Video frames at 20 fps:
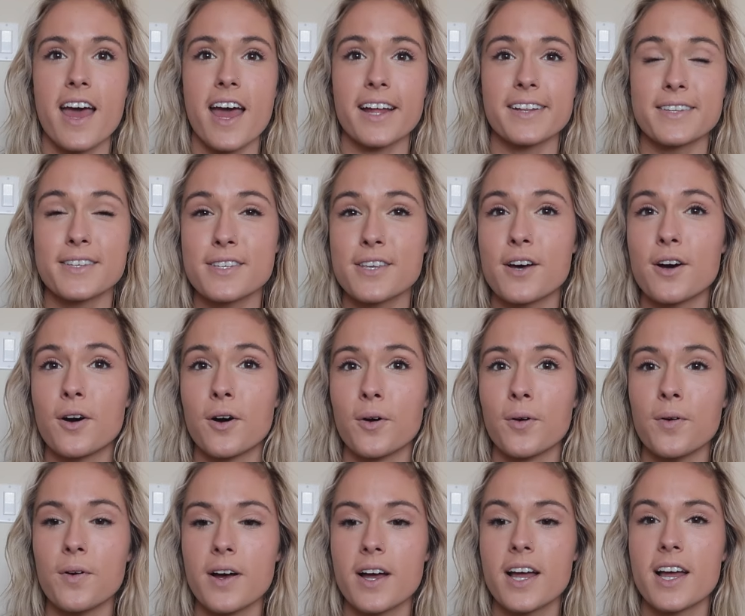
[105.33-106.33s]
And
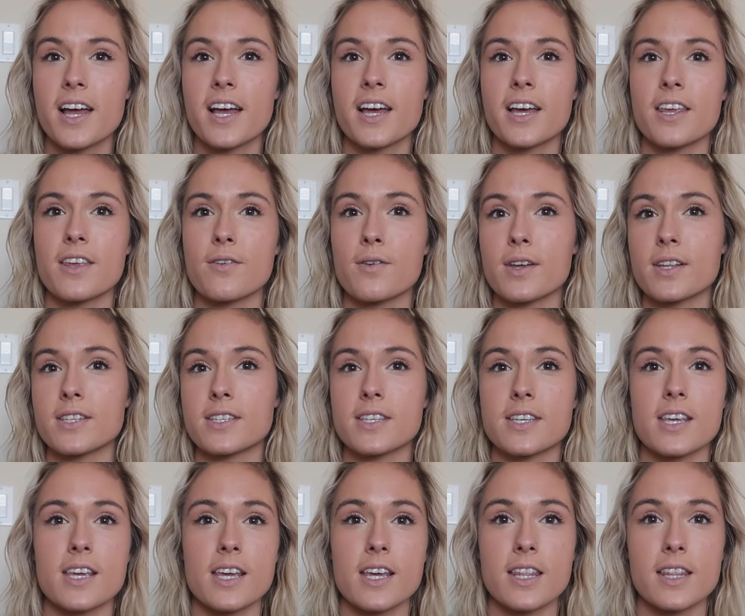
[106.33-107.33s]
so you can
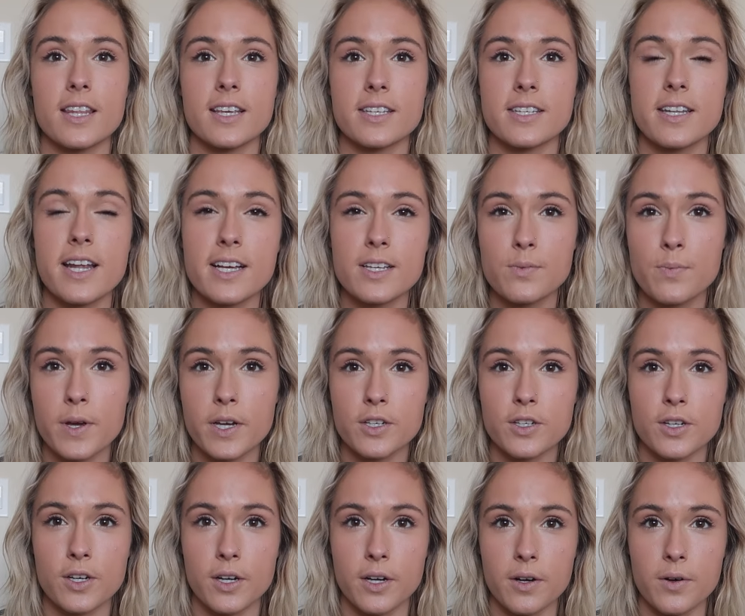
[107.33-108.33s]
see this next
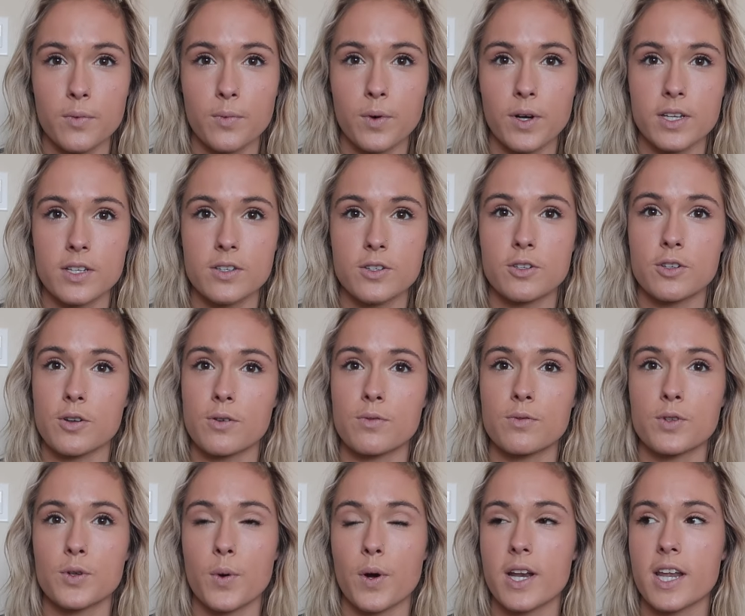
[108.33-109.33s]
picture was
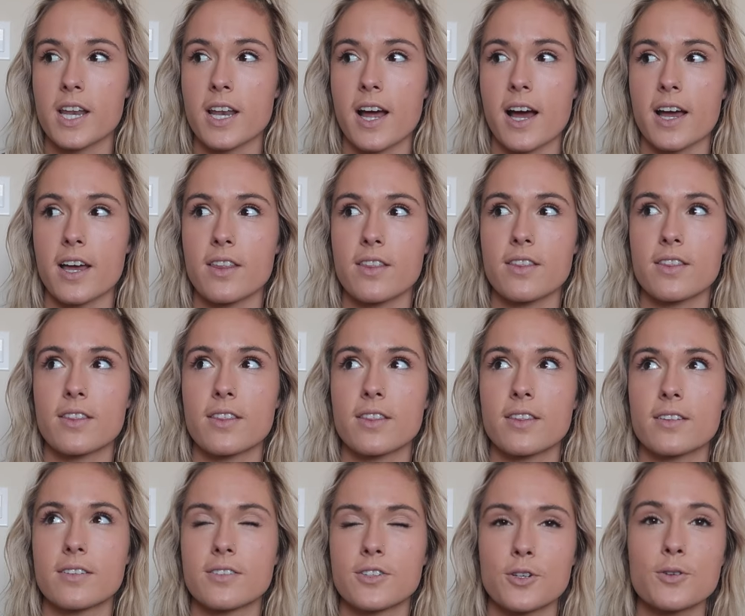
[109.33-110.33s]
June twenty-ninth,
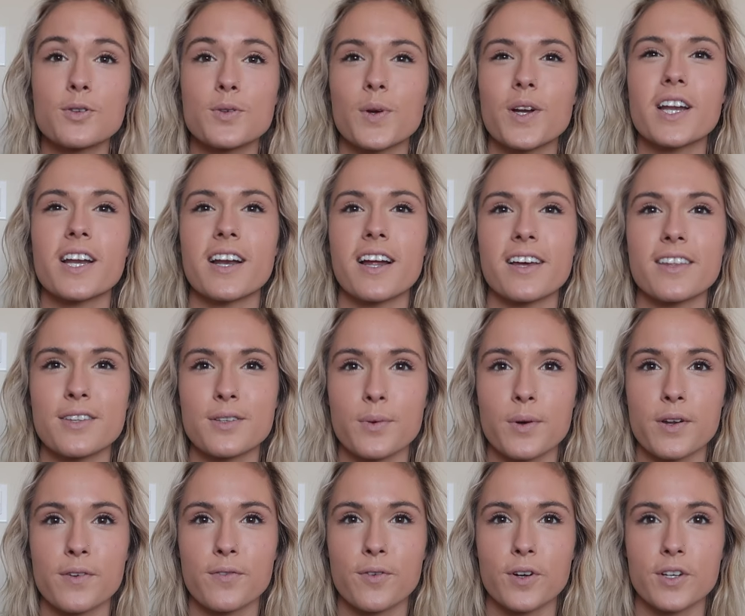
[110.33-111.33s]
June twenty-ninth,
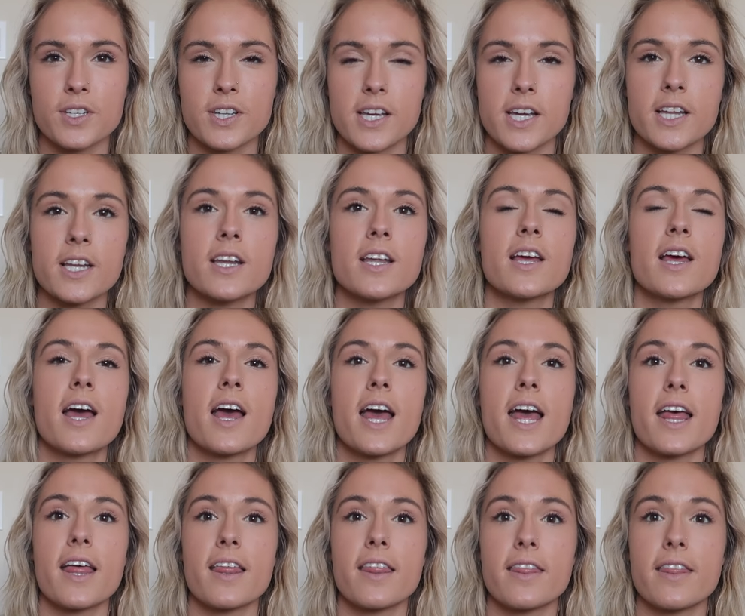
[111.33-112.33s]
twenty fourteen.
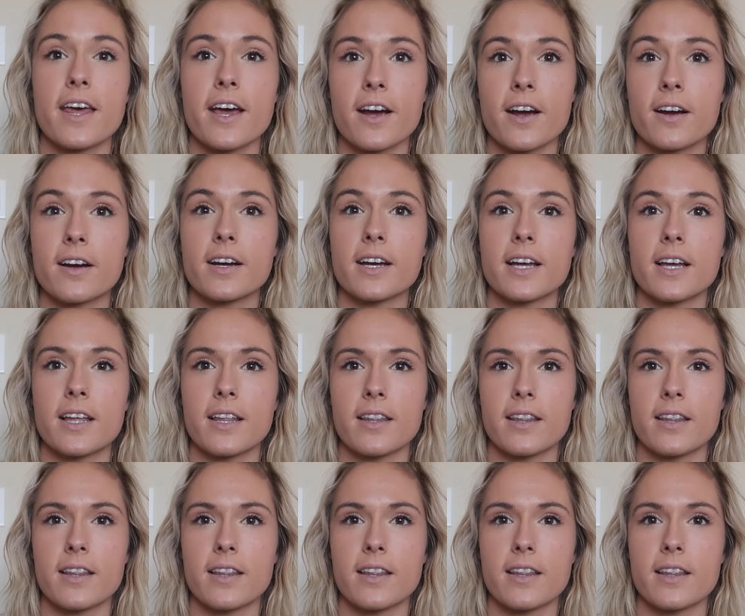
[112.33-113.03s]
There,